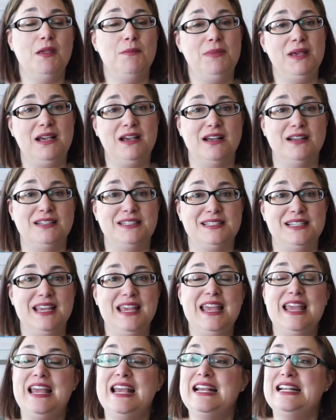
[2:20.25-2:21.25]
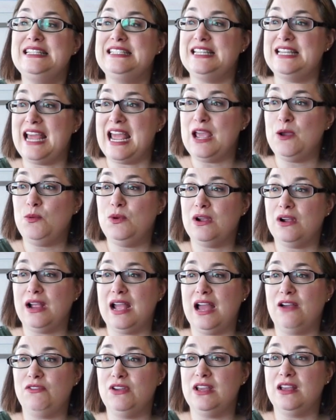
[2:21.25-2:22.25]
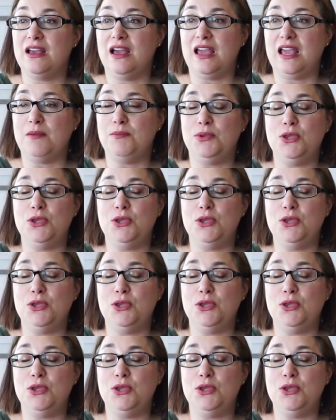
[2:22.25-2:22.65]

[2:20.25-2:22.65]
because today we are having a